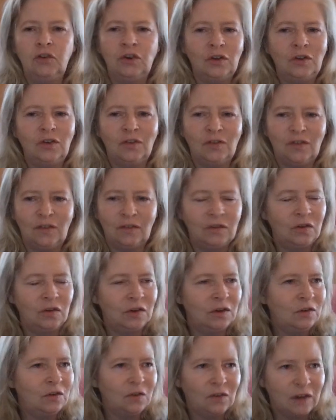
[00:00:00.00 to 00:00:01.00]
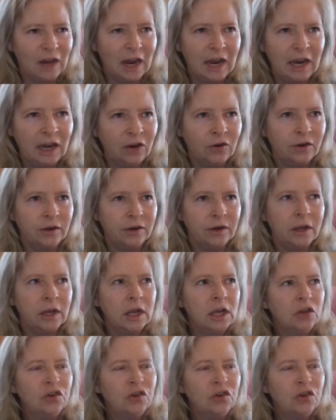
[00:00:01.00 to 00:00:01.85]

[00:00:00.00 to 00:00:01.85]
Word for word: She, she staggered.